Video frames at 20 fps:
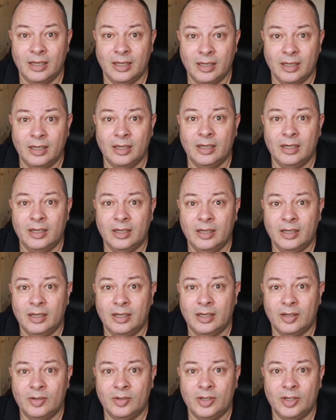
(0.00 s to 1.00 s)
I'm
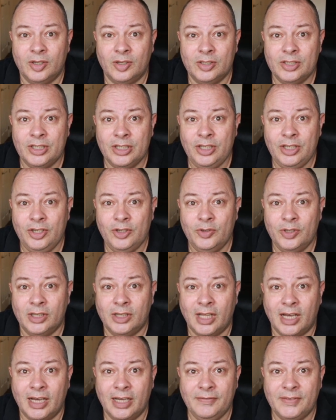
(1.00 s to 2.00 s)
going to continue the
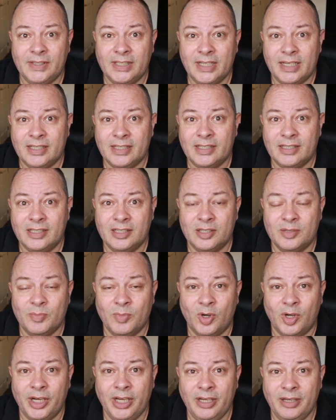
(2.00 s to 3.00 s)
live test this
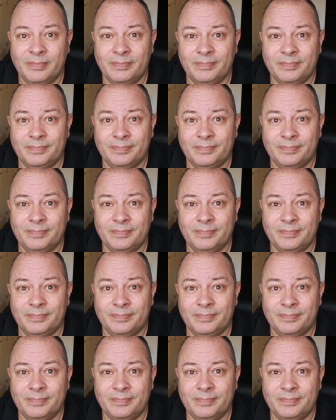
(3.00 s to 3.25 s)
morning.